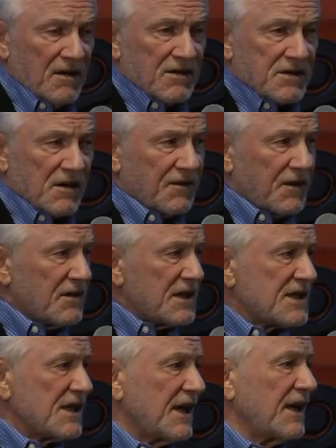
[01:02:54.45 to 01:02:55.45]
So if you're
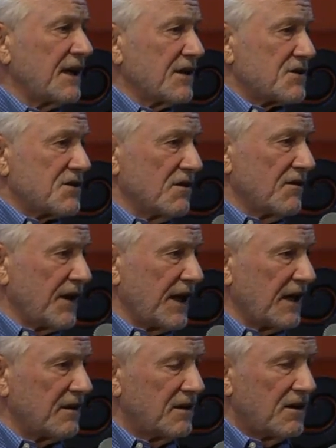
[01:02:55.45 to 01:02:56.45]
designing a
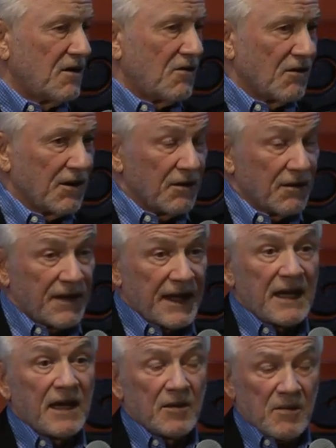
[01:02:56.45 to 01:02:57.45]
survey, or you're
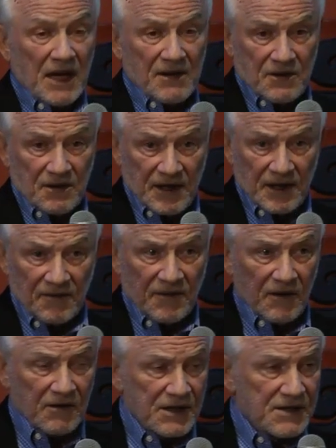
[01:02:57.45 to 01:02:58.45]
thinking about doing a
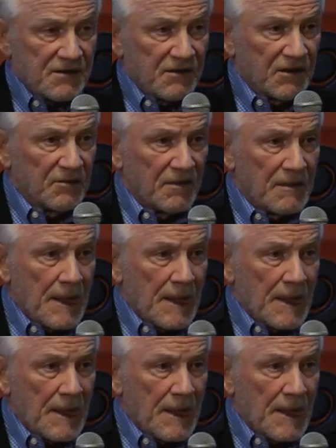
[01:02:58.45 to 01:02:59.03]
focus group,